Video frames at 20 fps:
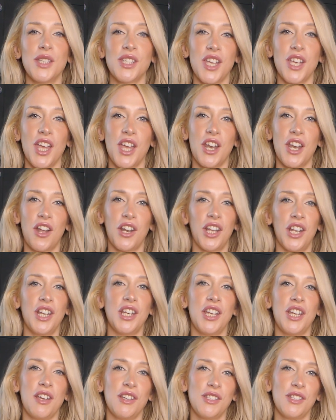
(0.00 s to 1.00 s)
turn on
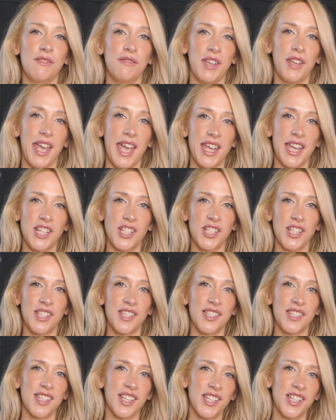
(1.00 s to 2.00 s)

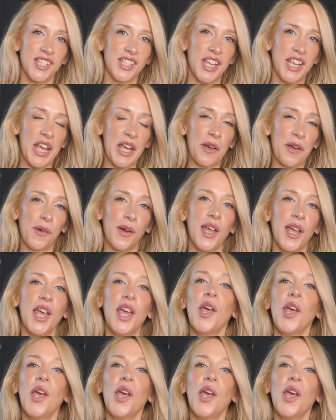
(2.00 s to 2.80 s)
notifications too.